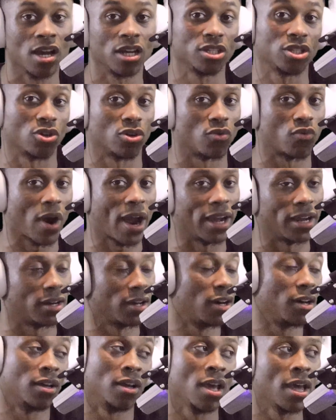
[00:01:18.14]
to the right.
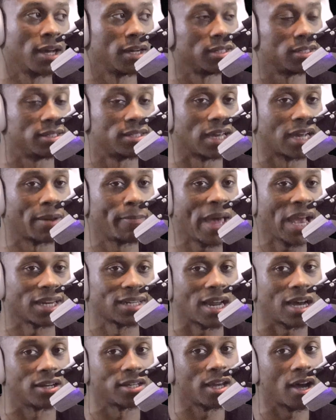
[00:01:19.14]
Take it back
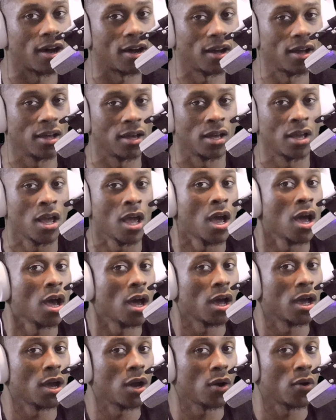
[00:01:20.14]
now, y'all.
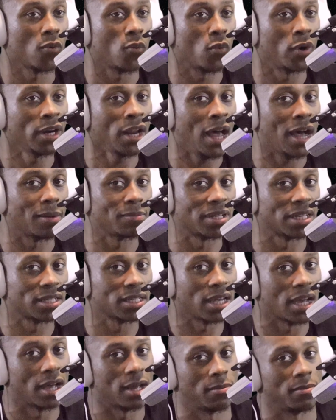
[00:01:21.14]
One hop this
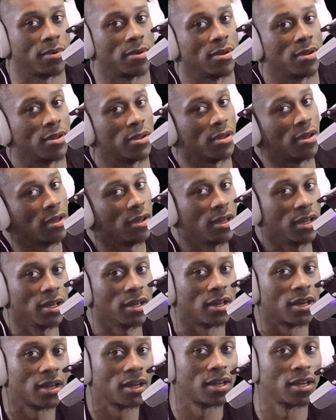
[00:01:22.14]
time.
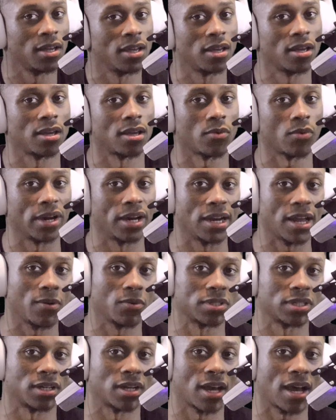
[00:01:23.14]
Ugh. Wait, that
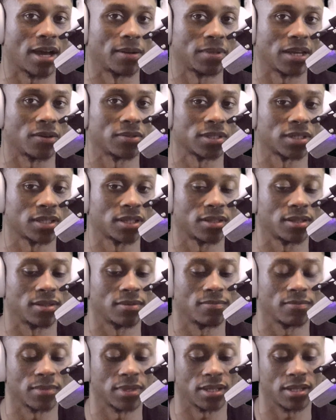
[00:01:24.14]
wasn't a hop, that was a
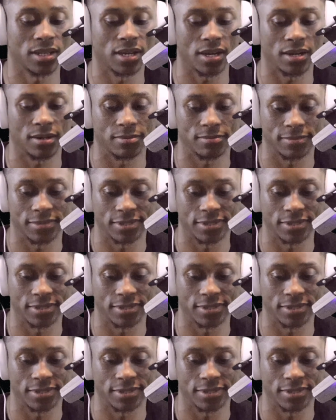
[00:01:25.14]
stomp.